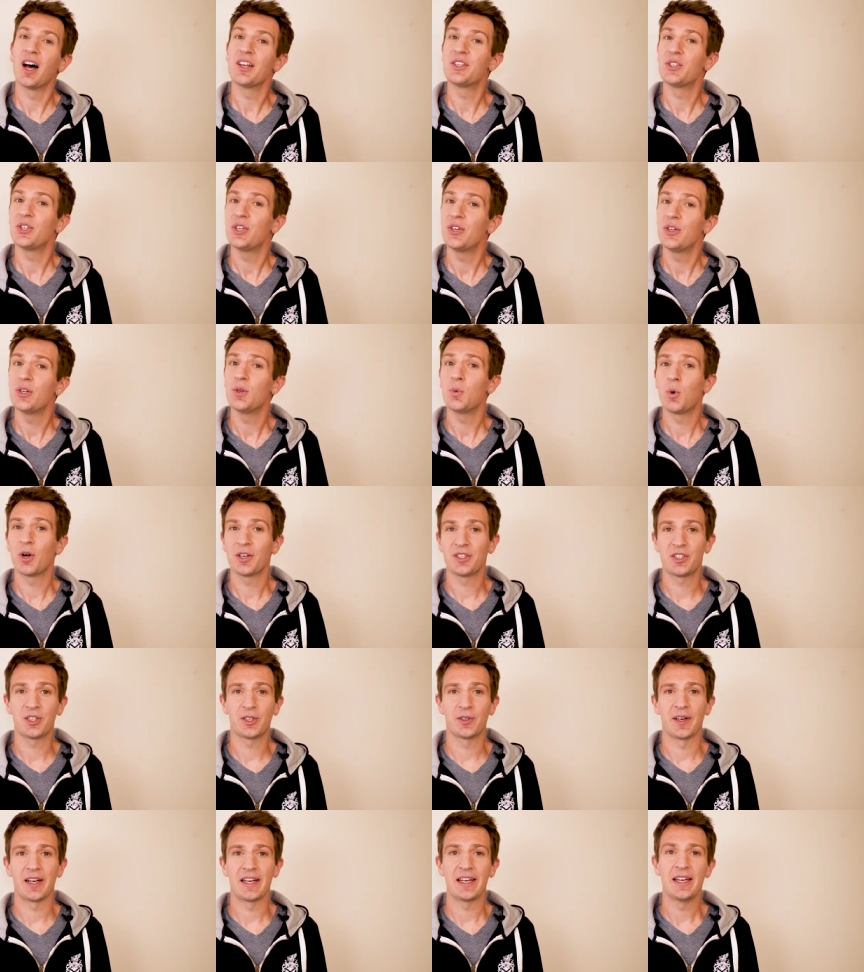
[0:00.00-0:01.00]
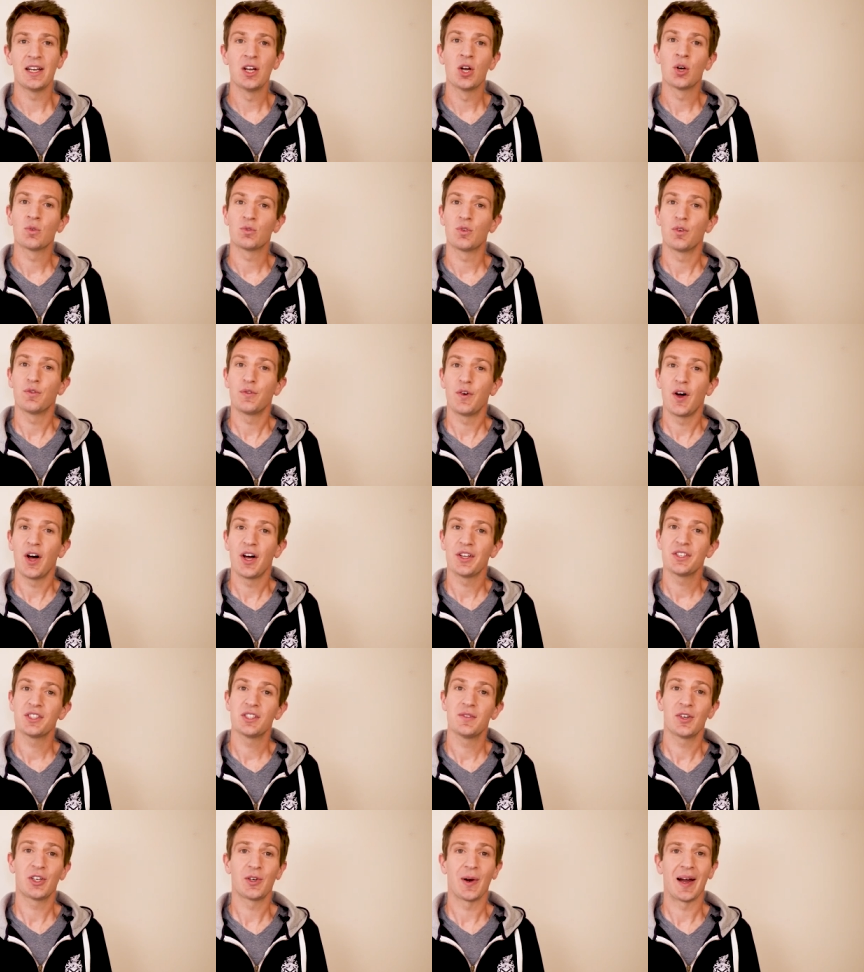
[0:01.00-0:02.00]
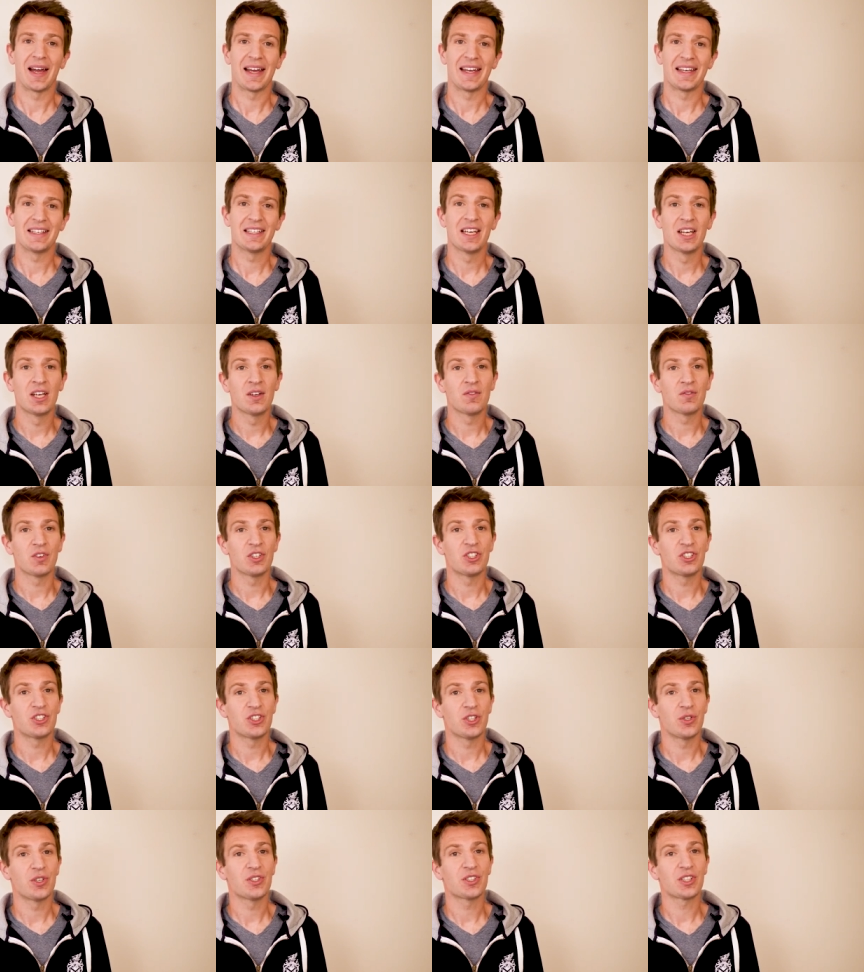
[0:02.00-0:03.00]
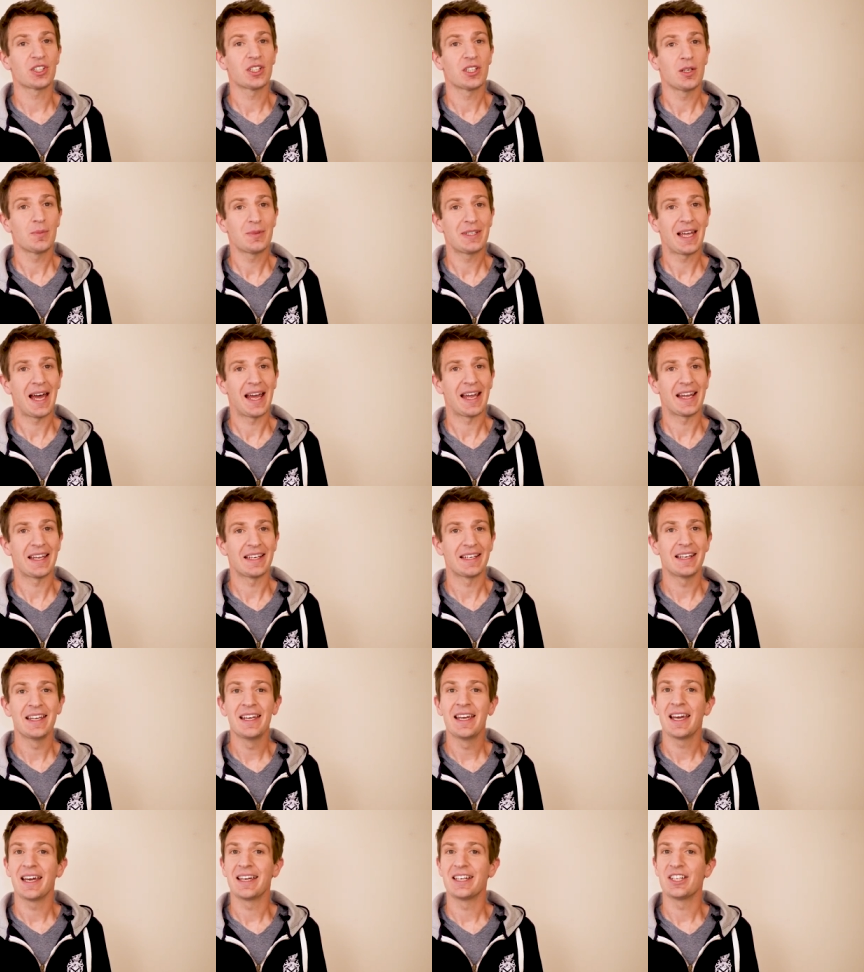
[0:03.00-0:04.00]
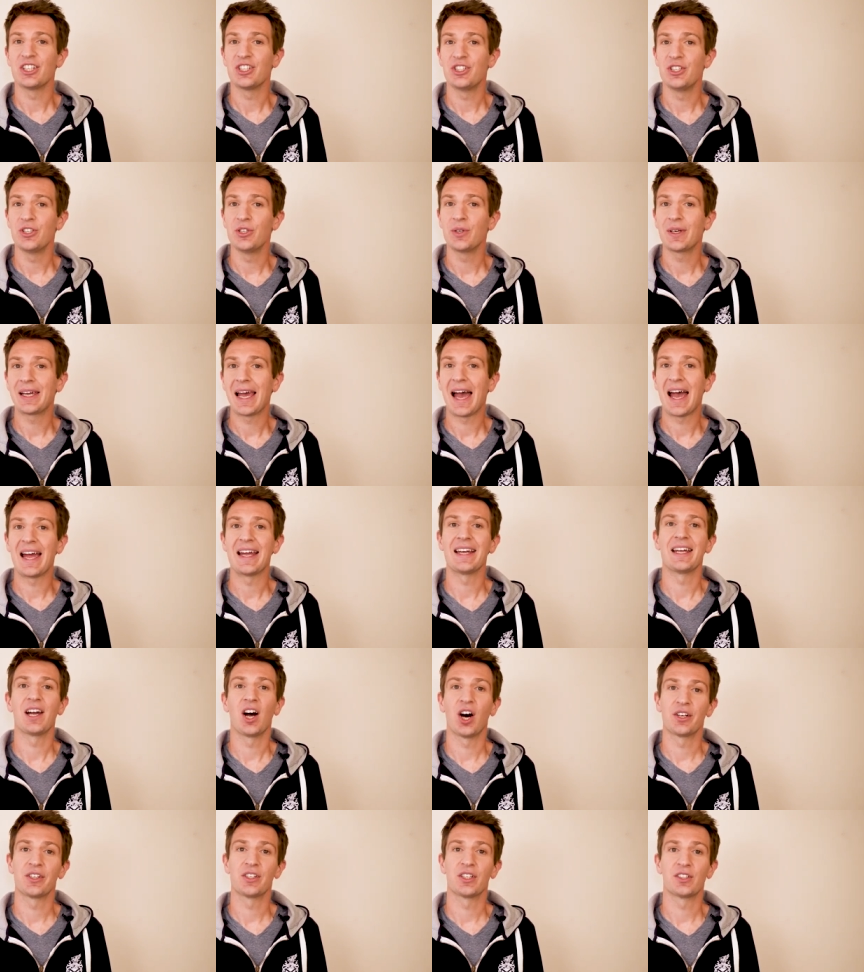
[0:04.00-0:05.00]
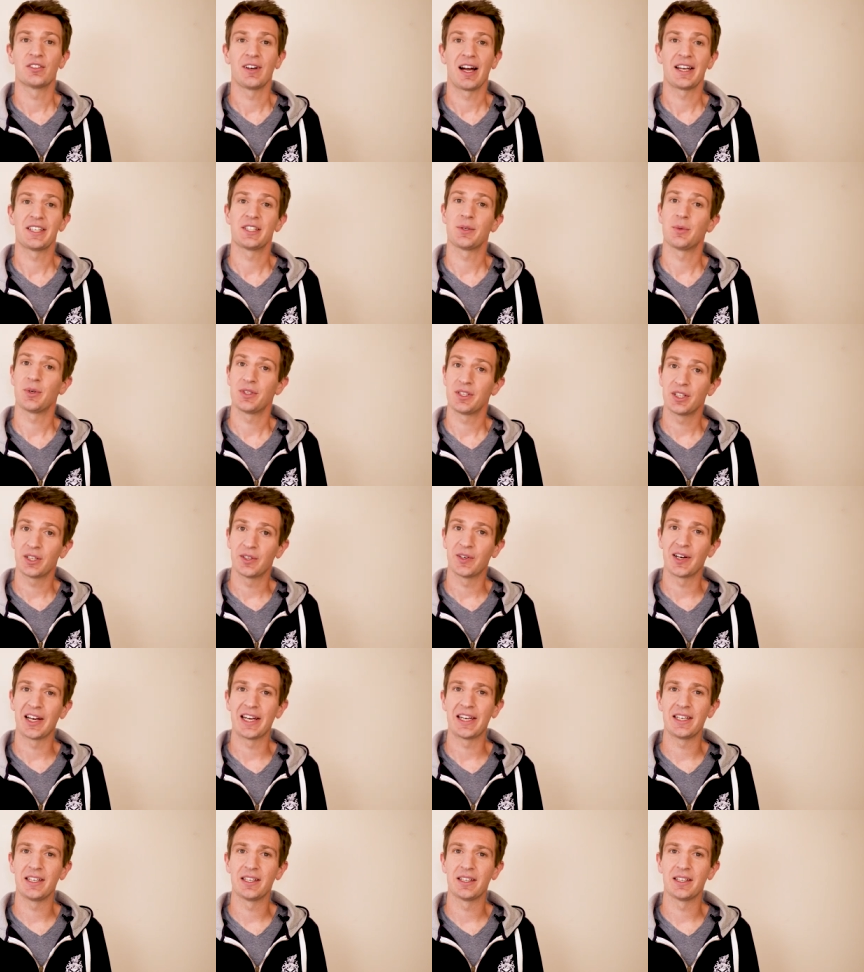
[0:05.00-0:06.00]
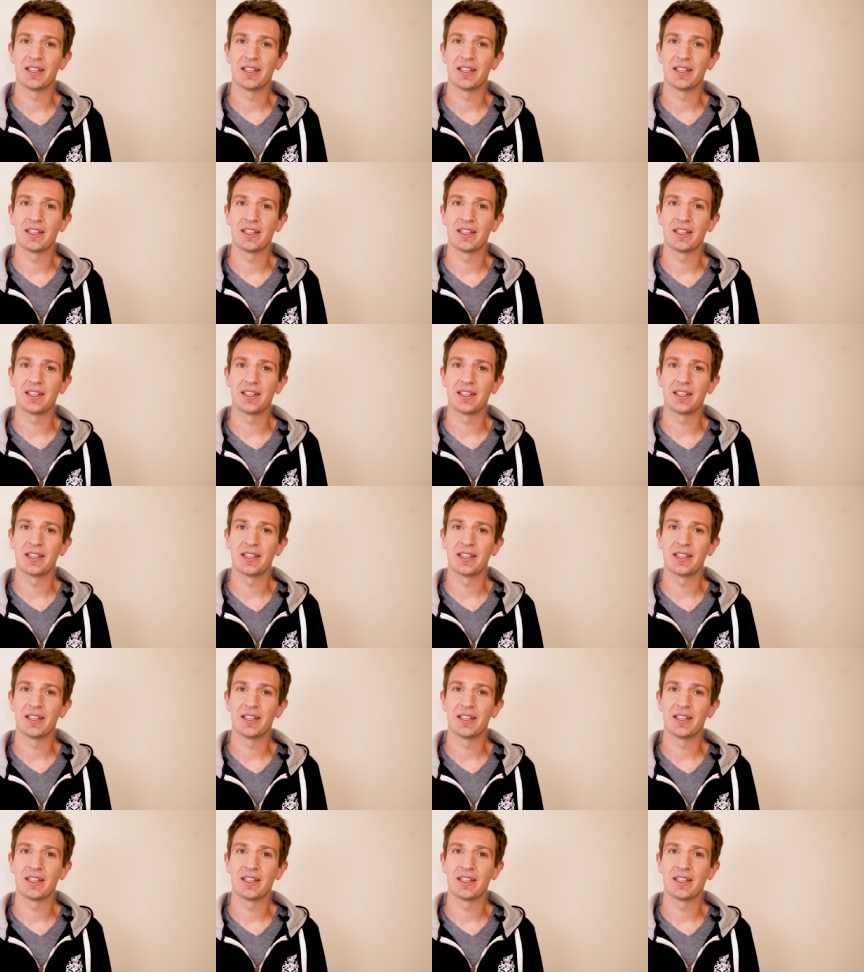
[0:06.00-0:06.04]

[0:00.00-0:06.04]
a 2-1 degree refers to the grade that students can obtain in a UK undergraduate degree.